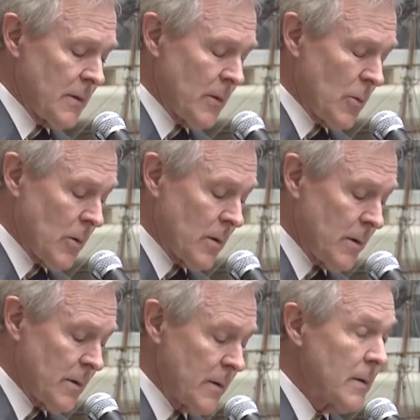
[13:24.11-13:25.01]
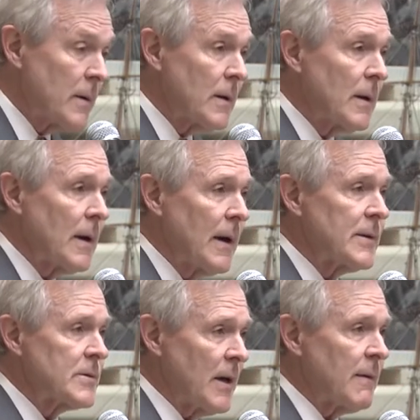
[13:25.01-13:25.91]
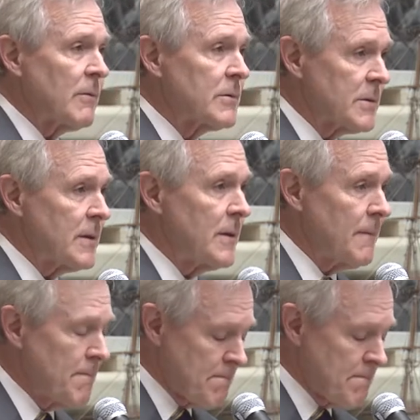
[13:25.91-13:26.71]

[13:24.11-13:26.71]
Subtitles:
the world has ever seen.